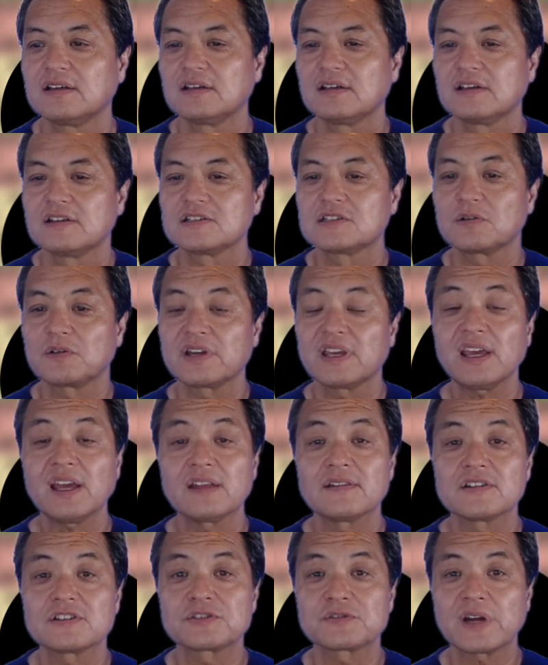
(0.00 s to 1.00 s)
So
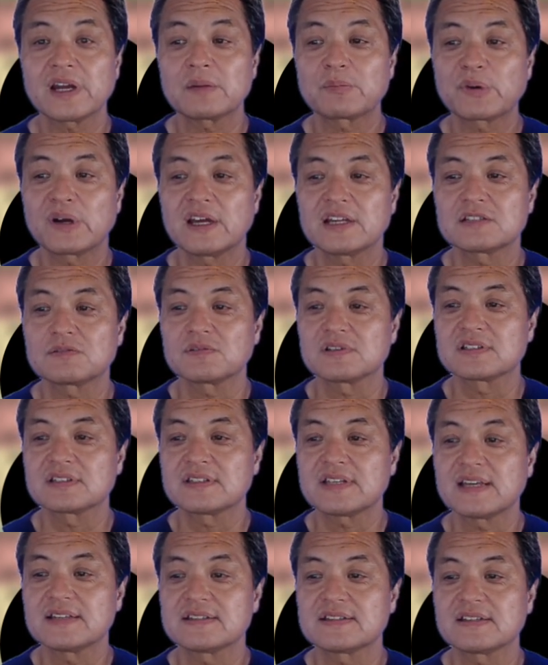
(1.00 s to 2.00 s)
again, the strike price was
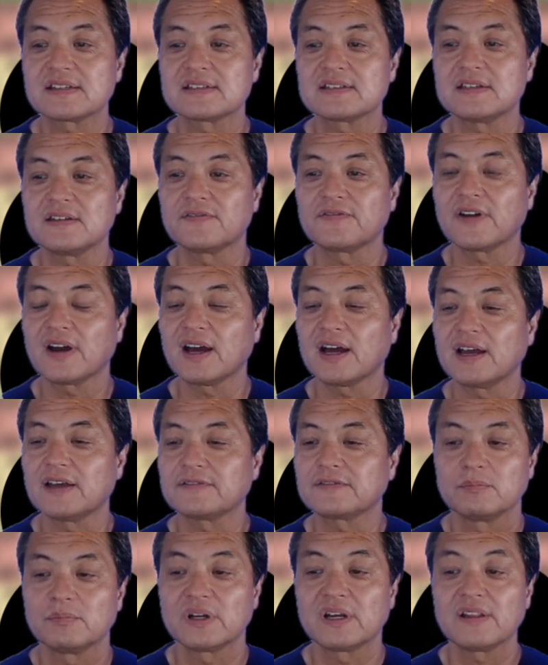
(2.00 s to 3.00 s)

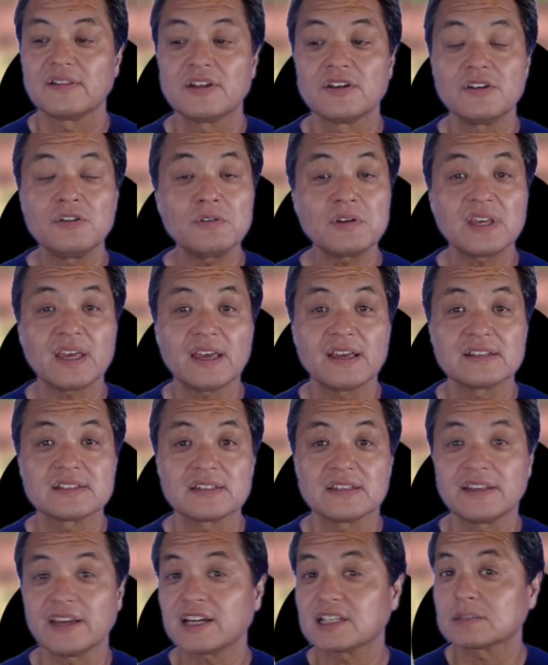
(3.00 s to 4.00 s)
$10.65, but in the new case,
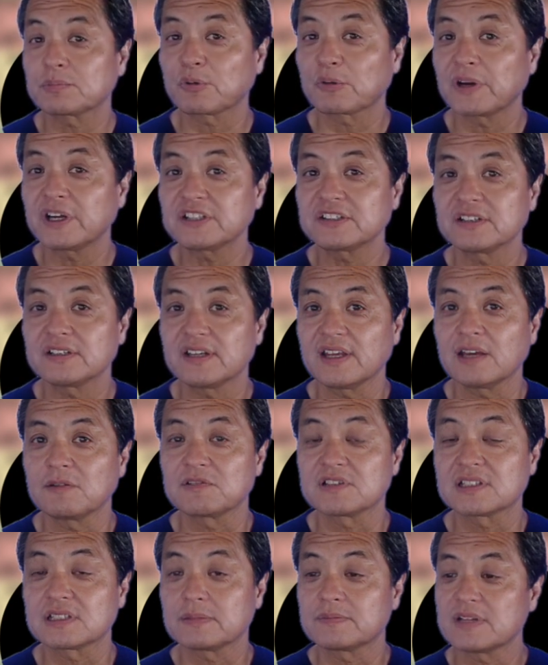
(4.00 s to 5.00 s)
the expiration date
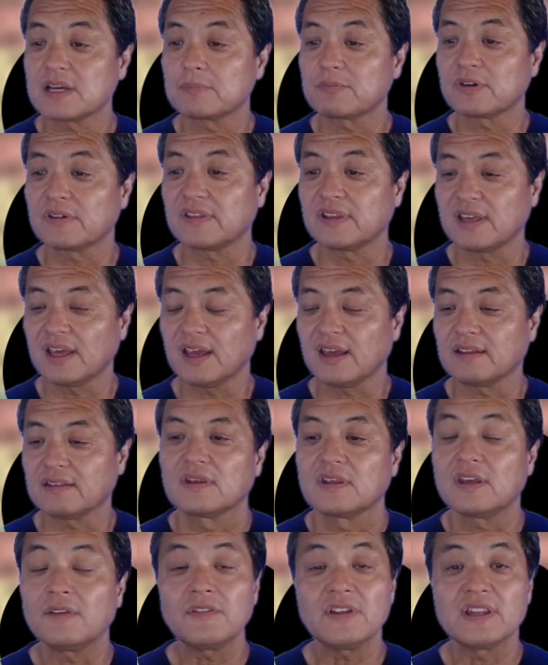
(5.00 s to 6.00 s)
was September the
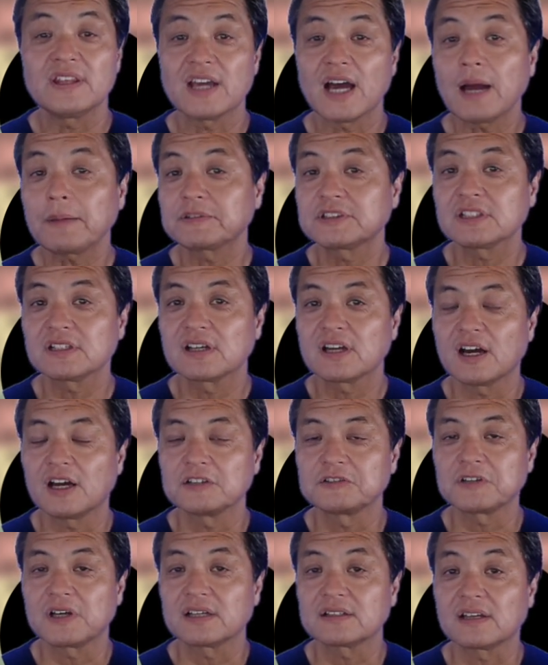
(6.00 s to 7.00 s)
8th, giving the option
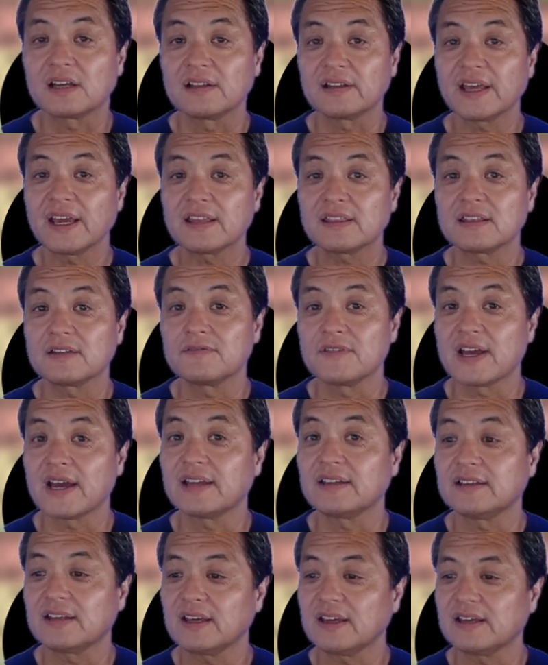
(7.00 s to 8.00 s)
contract a length of
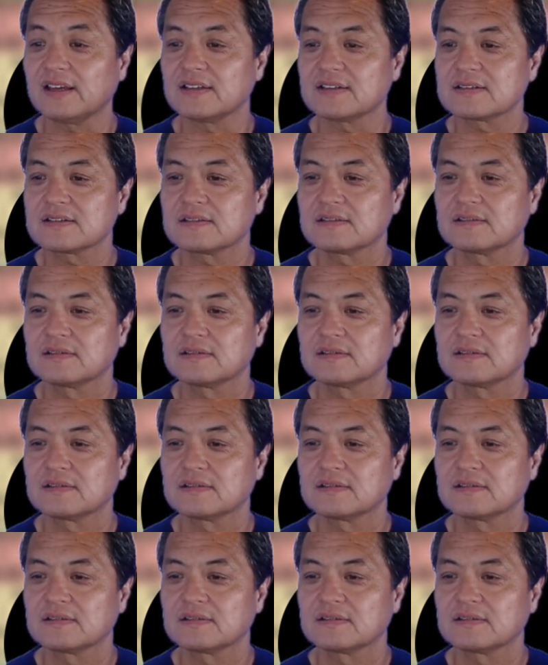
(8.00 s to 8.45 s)
9 days.